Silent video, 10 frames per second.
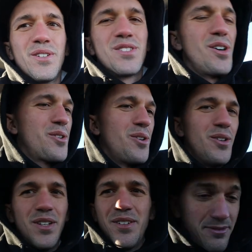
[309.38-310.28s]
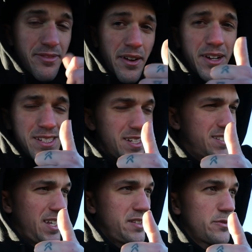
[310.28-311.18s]
so cold. very
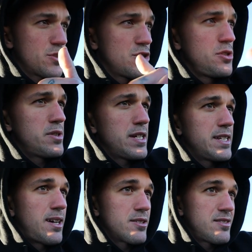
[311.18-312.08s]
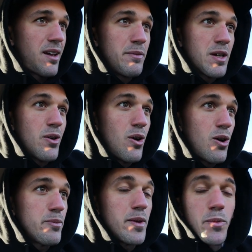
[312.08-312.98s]
successful shoot. Now it's time to go
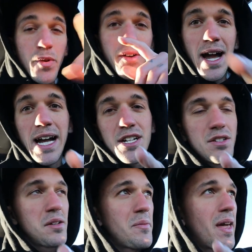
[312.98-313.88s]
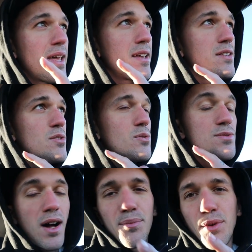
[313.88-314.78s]
home, and we're actually going to be heading
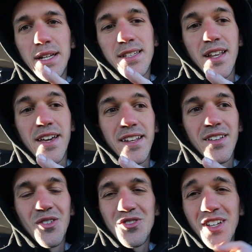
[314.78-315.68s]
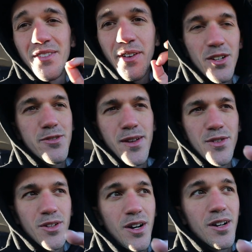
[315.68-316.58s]
to Top Rank today to go see a very
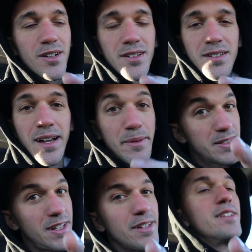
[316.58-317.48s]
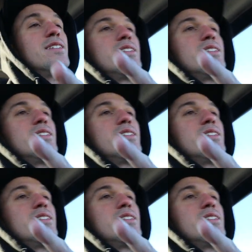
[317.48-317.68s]
special car. I'm excited.